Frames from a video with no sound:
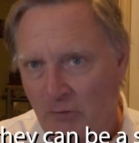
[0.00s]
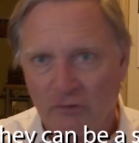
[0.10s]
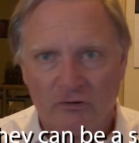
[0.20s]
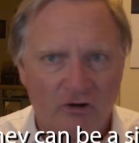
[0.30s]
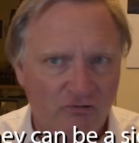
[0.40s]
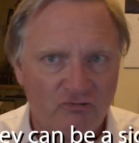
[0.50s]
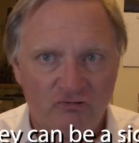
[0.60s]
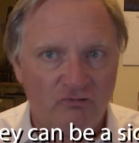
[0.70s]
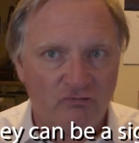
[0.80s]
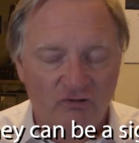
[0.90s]
Other
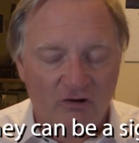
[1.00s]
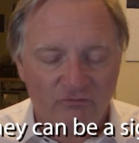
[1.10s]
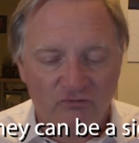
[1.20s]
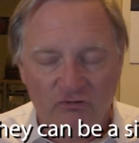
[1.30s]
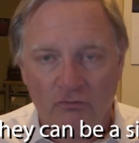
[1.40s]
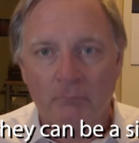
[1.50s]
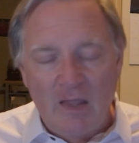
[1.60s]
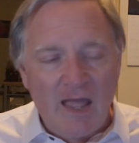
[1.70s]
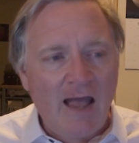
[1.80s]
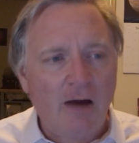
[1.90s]
countries use tariffs too.
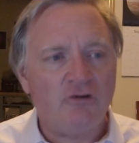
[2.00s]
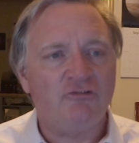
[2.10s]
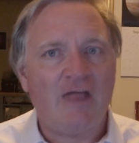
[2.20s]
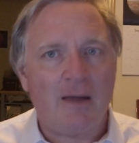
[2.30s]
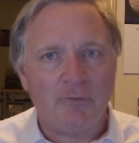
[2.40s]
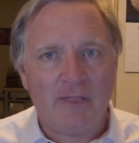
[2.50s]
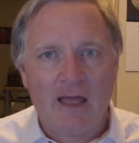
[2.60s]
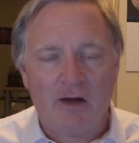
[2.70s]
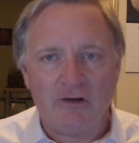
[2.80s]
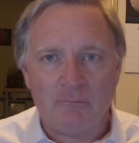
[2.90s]
How does that play
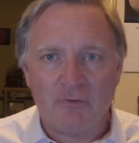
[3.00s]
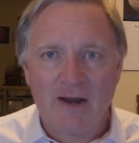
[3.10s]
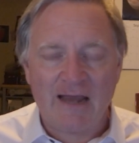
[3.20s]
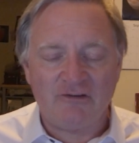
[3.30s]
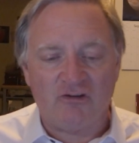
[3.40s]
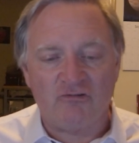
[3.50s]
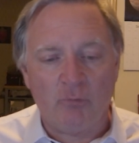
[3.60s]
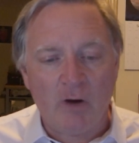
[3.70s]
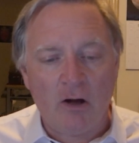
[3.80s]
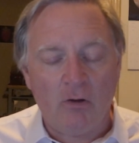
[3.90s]
out in practice?
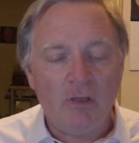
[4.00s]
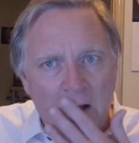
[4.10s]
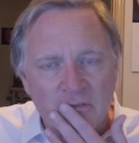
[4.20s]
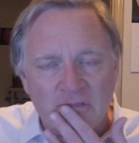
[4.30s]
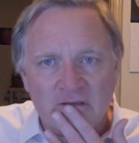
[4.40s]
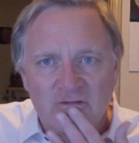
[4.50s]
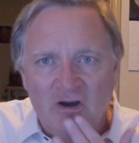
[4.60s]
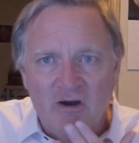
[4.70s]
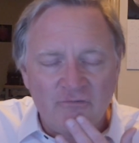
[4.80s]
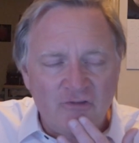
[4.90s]
Well, the tariffs